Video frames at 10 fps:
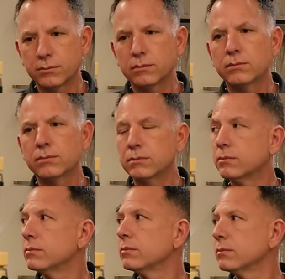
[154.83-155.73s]

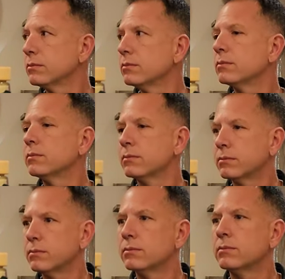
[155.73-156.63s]

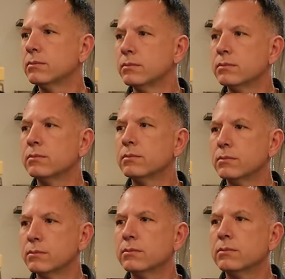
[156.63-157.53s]

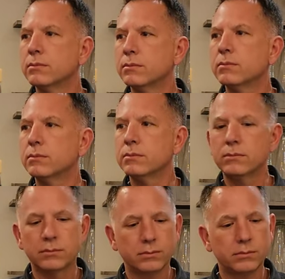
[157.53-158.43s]

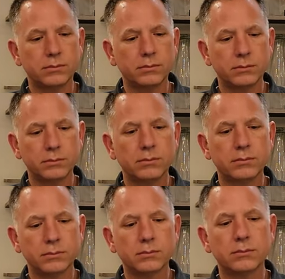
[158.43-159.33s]

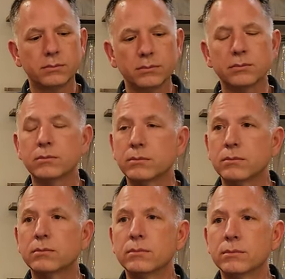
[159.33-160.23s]

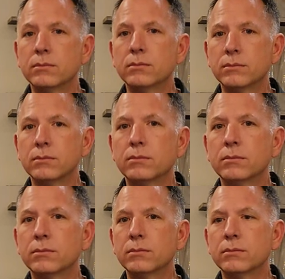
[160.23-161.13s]

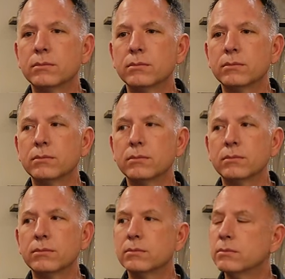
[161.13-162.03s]

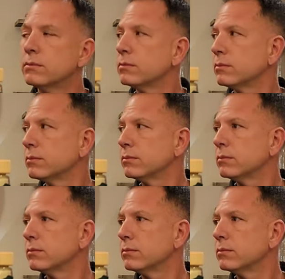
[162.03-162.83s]
(not speaking)